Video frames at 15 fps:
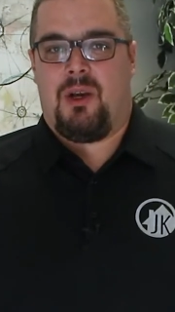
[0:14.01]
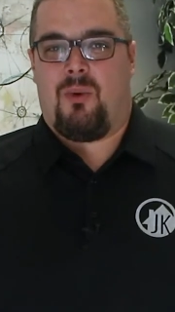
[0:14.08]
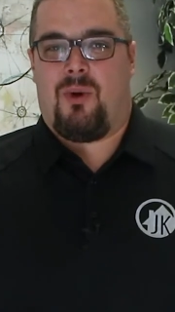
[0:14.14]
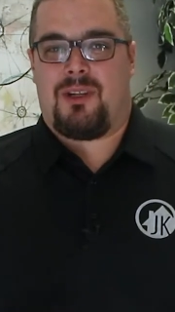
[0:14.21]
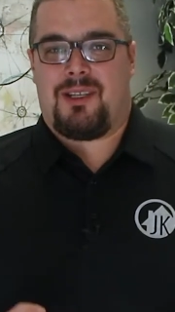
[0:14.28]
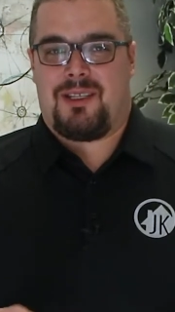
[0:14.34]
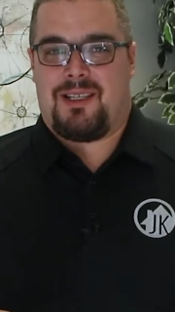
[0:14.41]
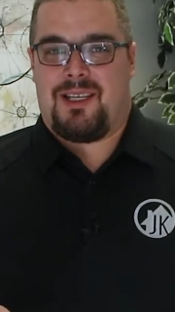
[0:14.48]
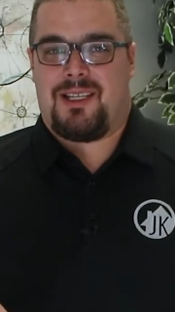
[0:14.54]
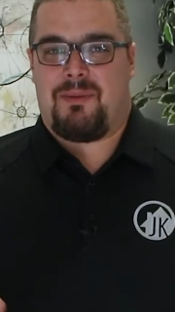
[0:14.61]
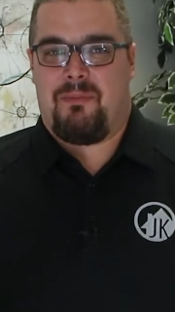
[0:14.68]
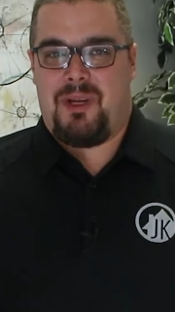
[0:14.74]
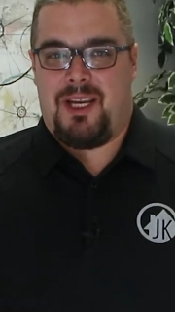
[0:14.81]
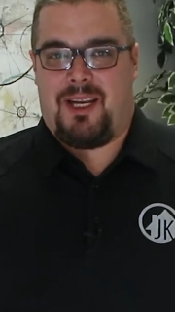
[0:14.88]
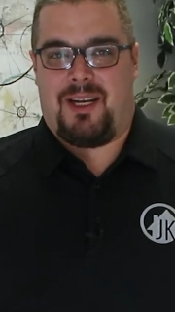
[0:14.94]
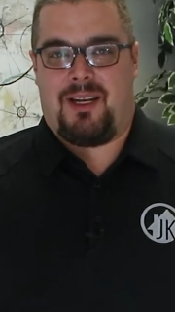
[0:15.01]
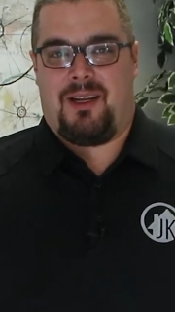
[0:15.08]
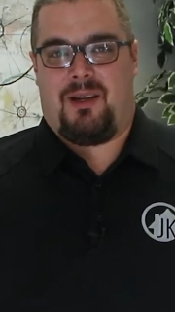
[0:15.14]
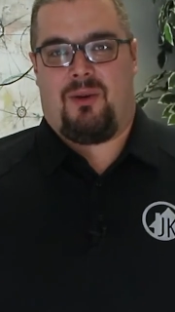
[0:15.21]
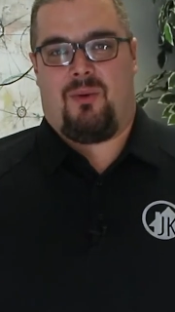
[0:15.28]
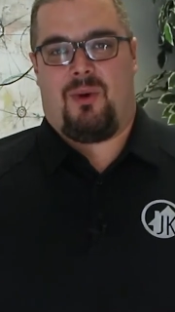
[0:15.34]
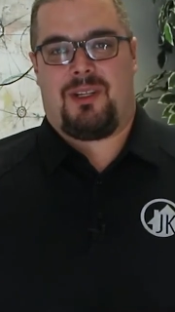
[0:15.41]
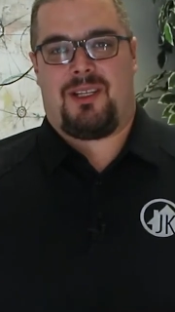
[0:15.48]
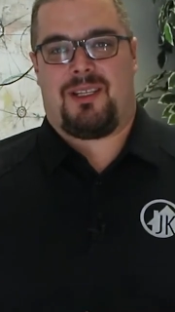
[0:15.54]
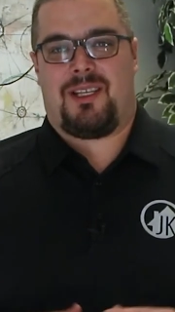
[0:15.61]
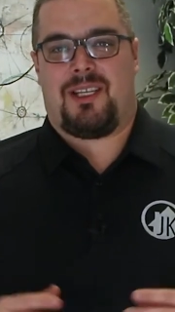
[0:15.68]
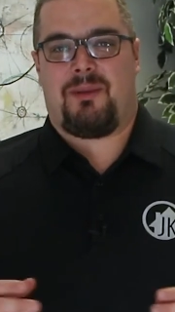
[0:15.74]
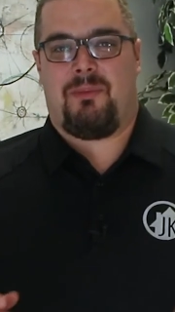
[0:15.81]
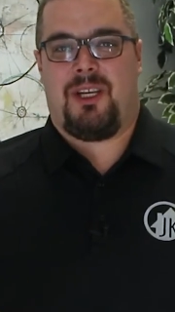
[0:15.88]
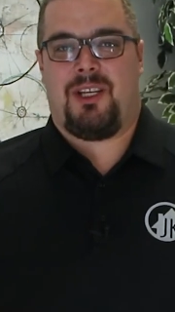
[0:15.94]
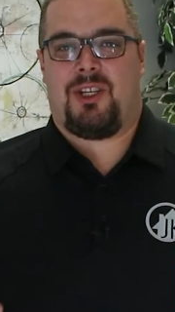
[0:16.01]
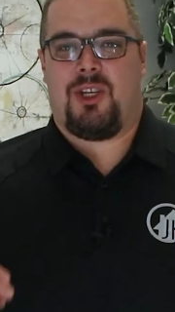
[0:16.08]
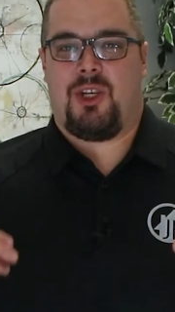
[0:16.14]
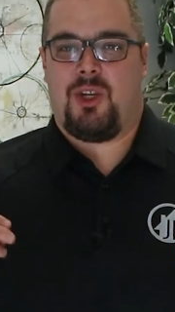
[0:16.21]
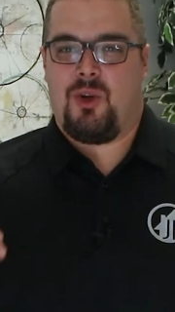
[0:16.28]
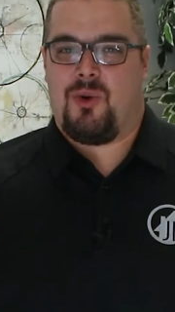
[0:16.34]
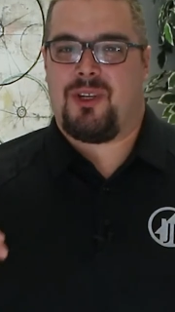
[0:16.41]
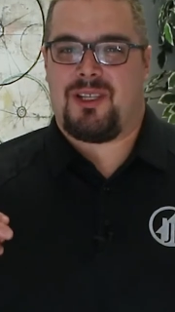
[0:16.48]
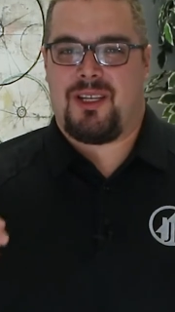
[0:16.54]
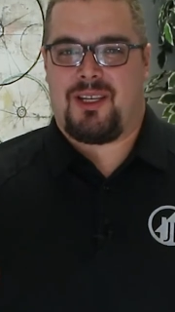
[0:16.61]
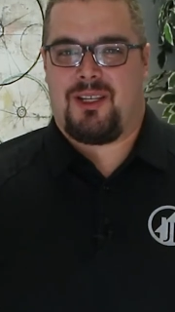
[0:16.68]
What does this mean? What does this mean to you as the